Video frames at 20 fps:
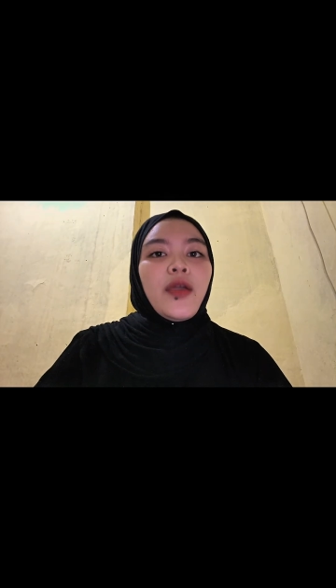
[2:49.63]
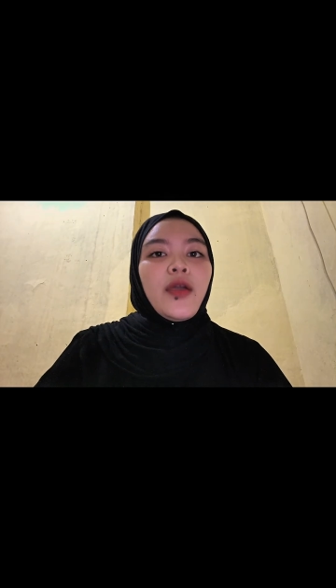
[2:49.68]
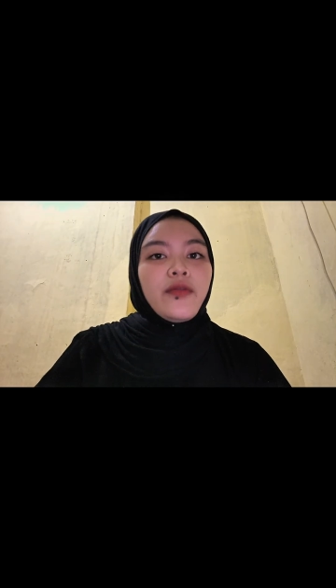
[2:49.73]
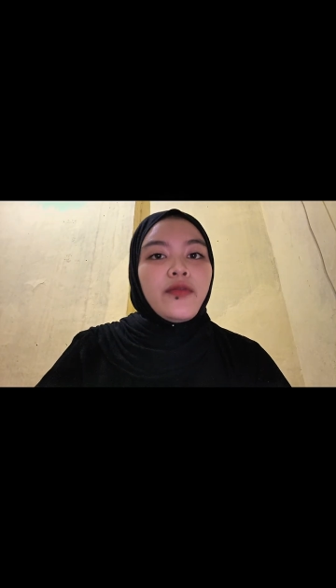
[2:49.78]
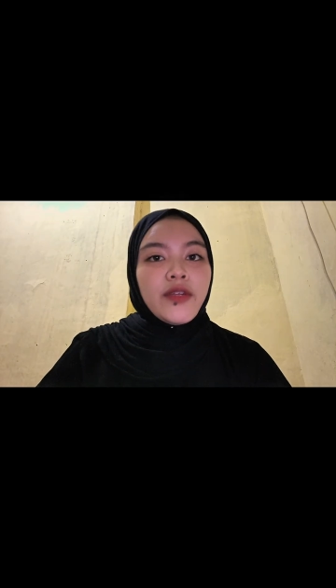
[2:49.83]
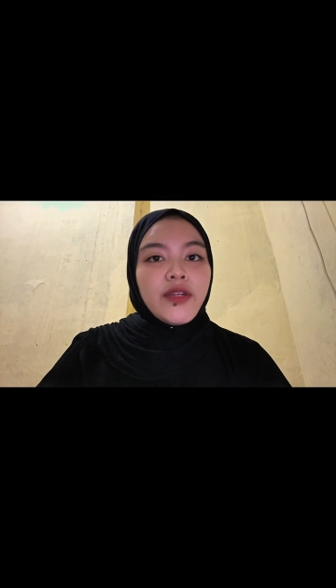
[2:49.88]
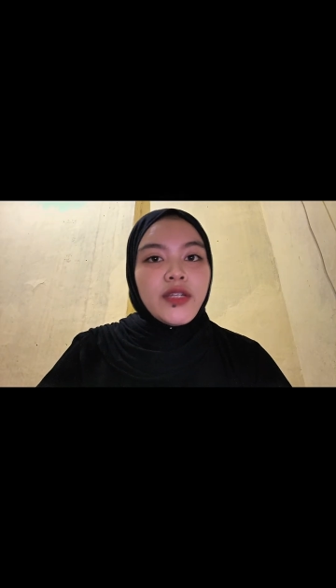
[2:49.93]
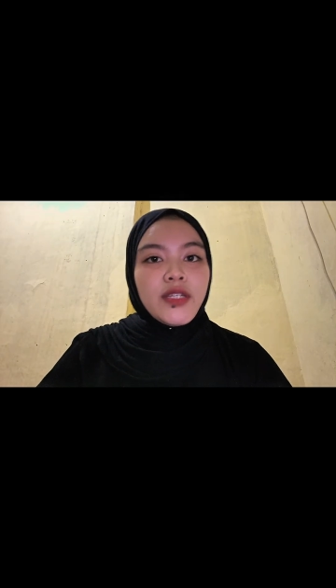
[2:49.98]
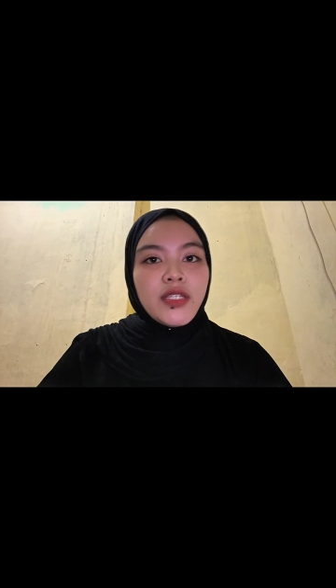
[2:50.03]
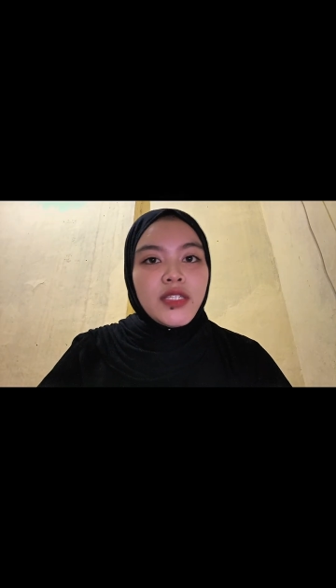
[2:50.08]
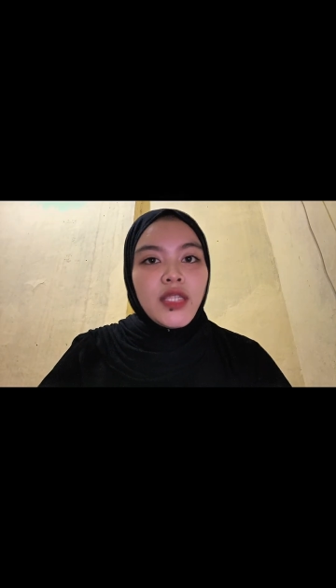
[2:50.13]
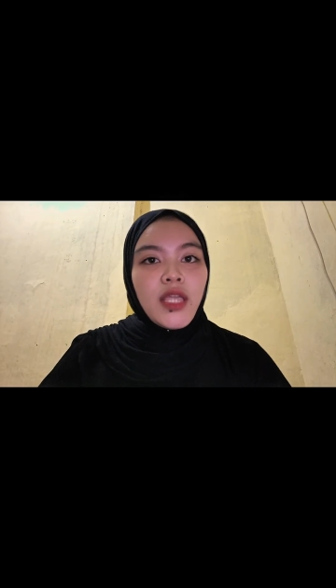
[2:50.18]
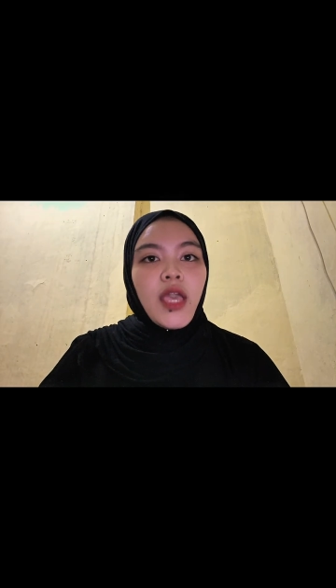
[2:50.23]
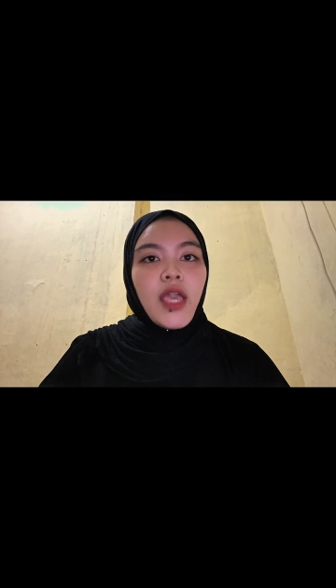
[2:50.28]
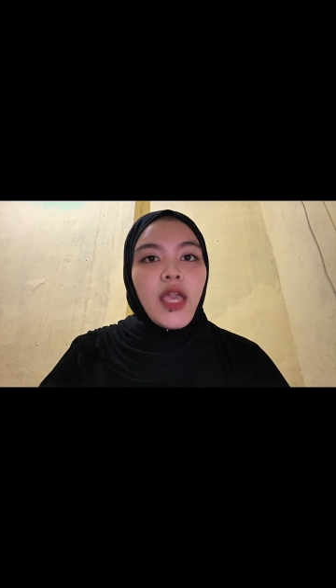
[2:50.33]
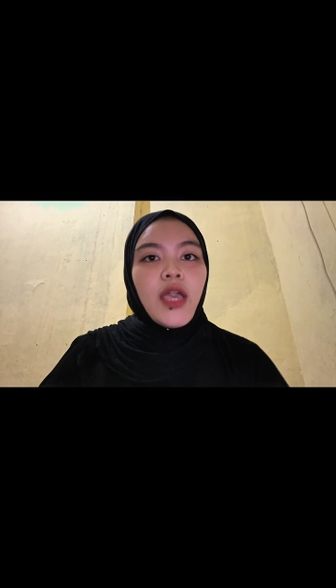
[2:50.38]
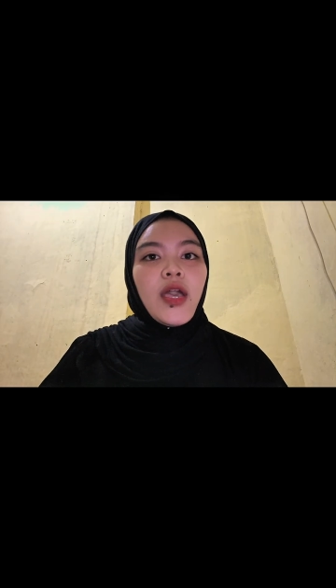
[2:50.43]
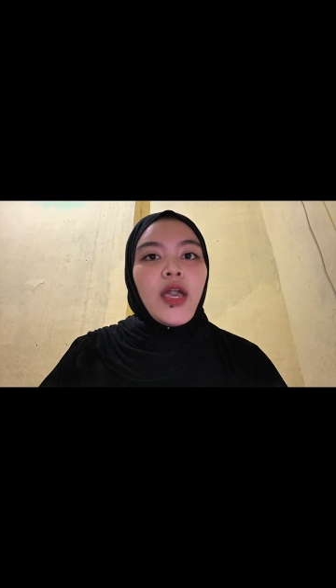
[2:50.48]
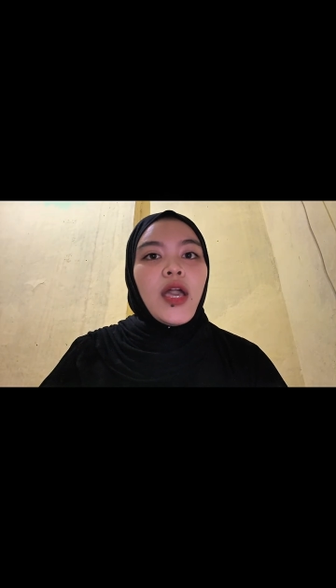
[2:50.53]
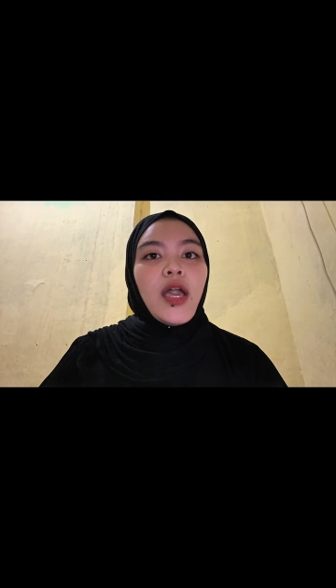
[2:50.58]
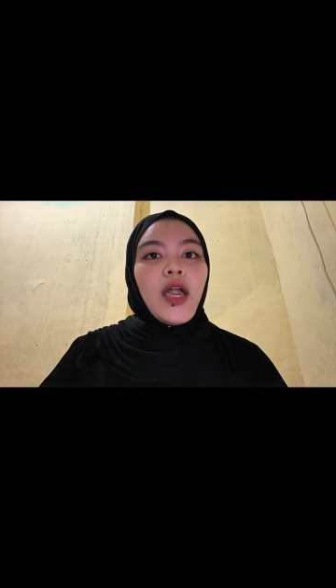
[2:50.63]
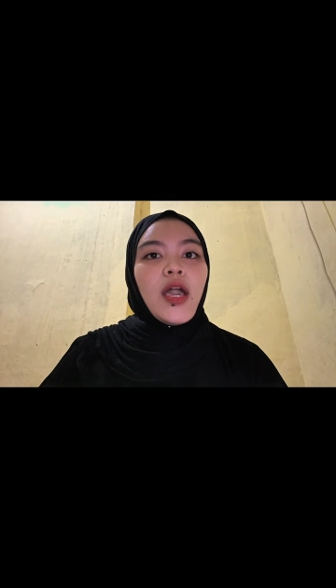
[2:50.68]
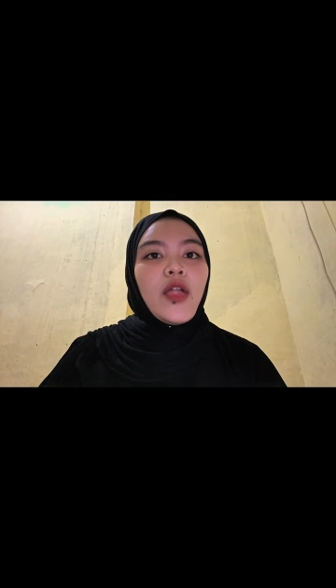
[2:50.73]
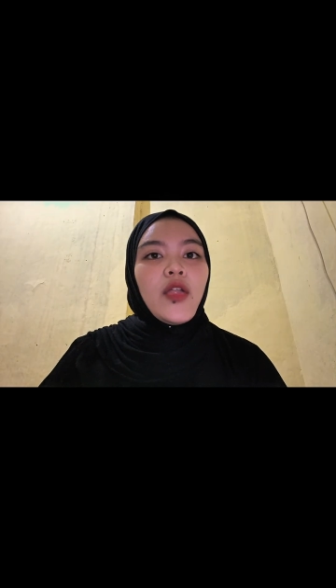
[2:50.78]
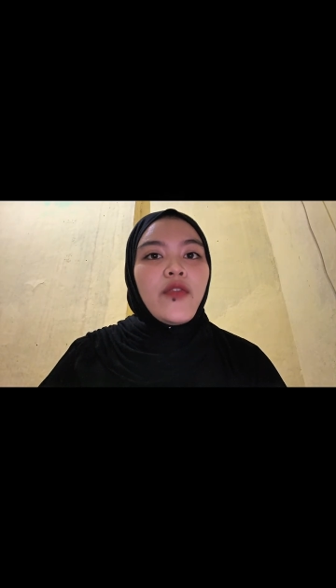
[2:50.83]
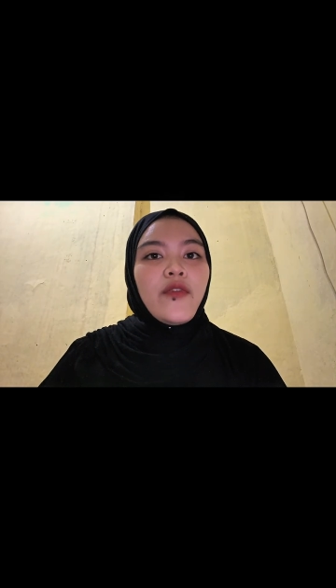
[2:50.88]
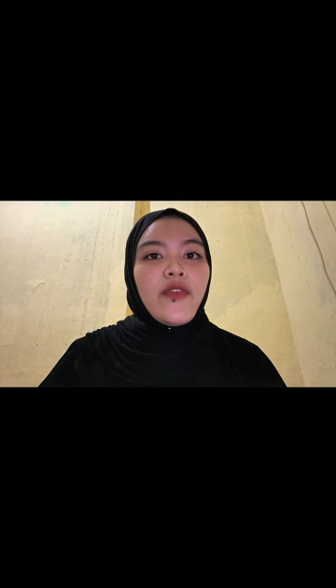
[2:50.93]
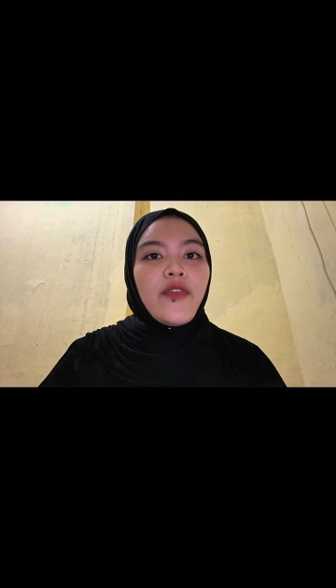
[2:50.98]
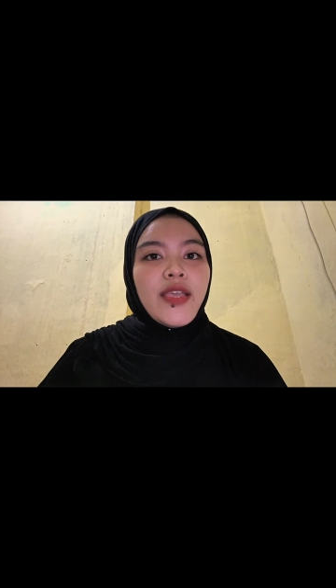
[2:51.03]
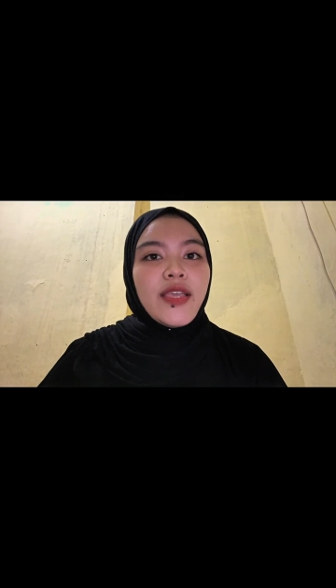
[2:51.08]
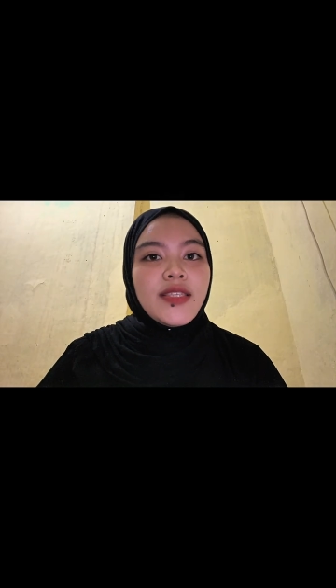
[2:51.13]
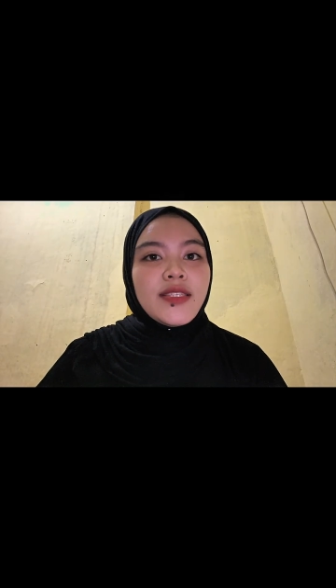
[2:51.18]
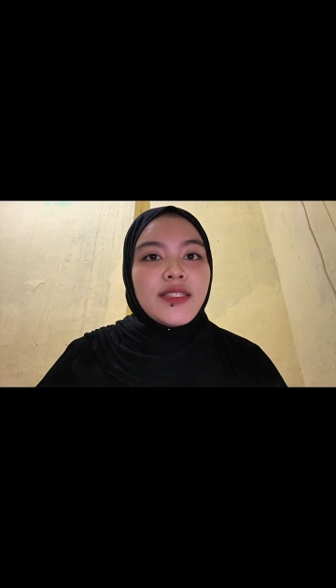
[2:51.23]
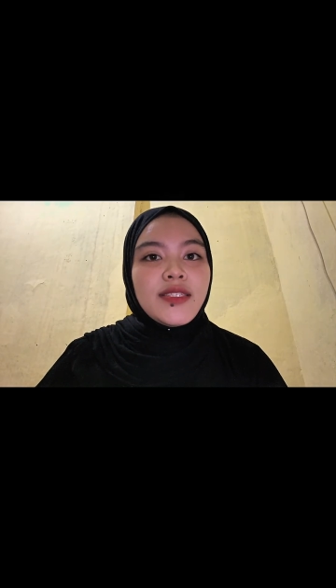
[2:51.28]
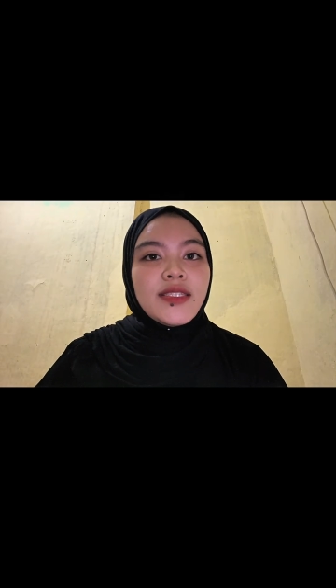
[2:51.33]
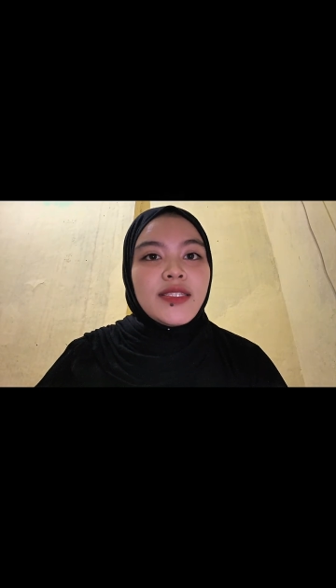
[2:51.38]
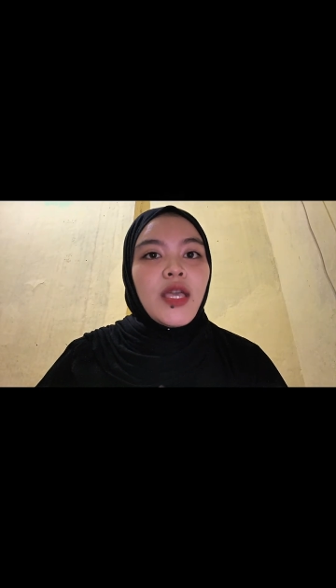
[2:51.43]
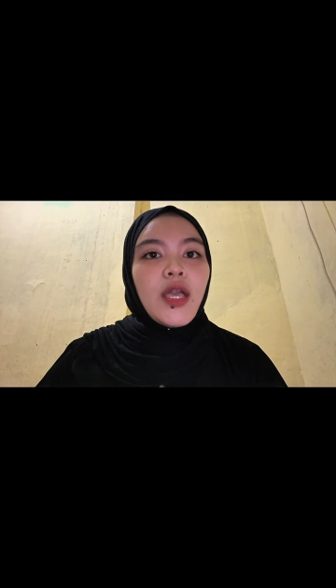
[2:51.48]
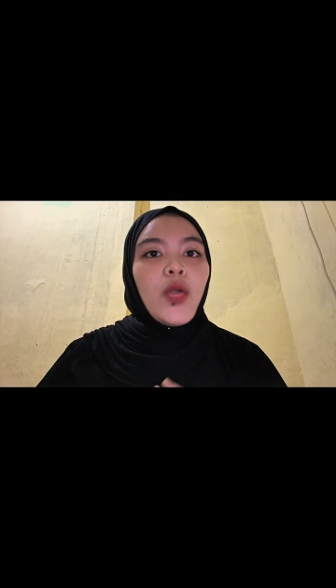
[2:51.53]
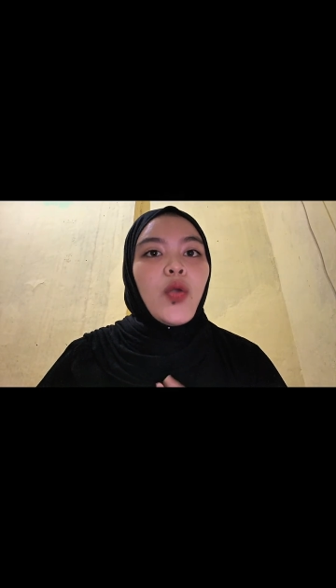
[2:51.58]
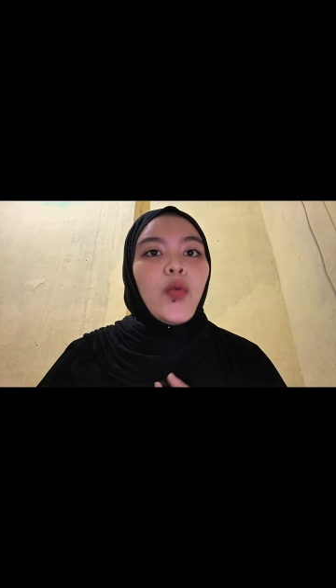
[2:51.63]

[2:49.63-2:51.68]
First, arrest